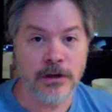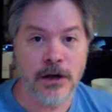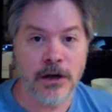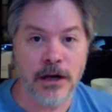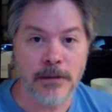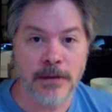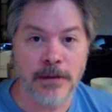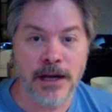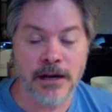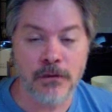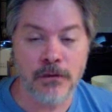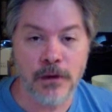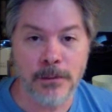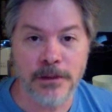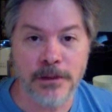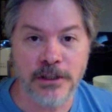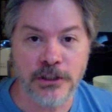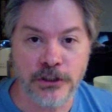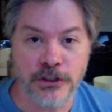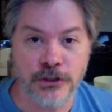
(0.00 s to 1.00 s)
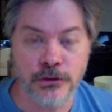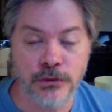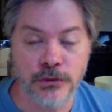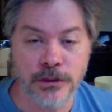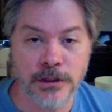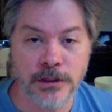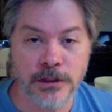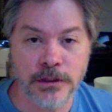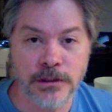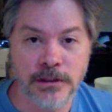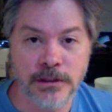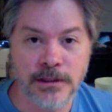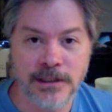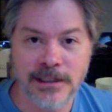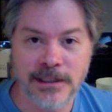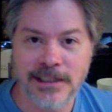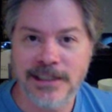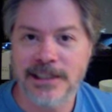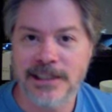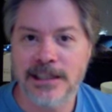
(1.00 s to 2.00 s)
automatic weapon to shoot
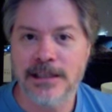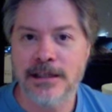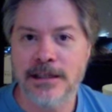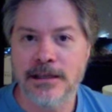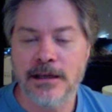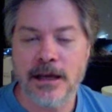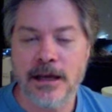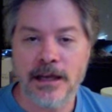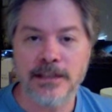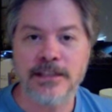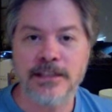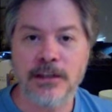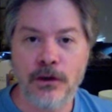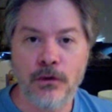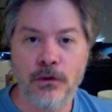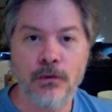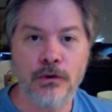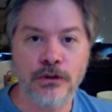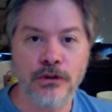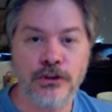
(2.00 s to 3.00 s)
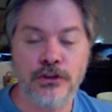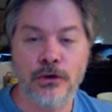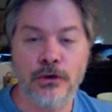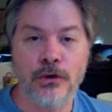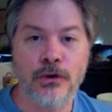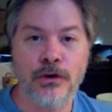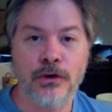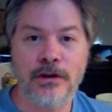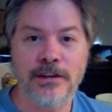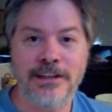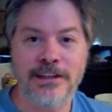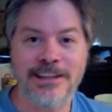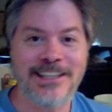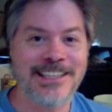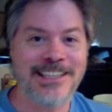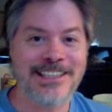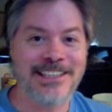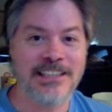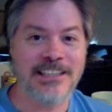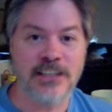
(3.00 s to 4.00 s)
until we're sure
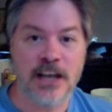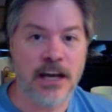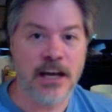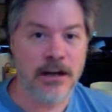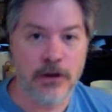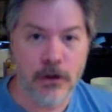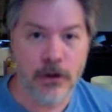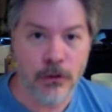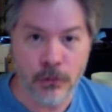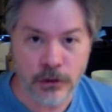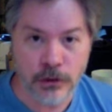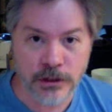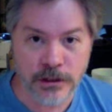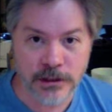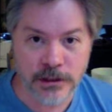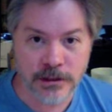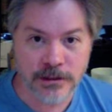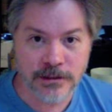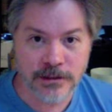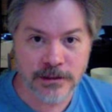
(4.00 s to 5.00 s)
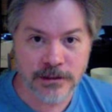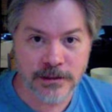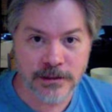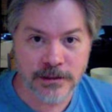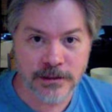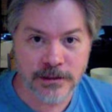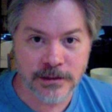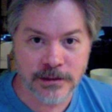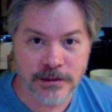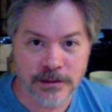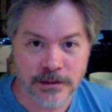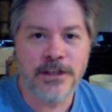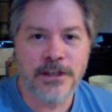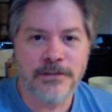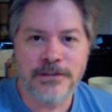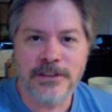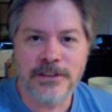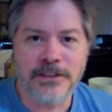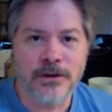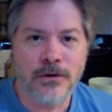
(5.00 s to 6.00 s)
this is not a hoax.
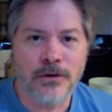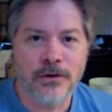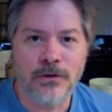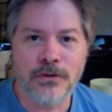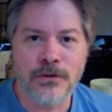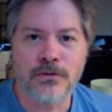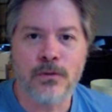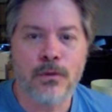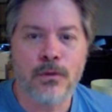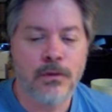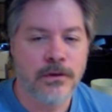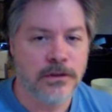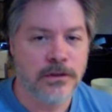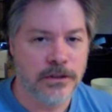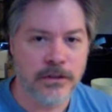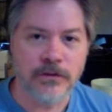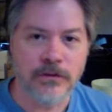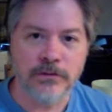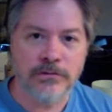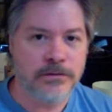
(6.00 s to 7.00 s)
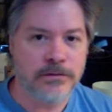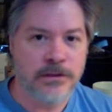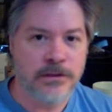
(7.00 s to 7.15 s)
If it's a hoax, you know,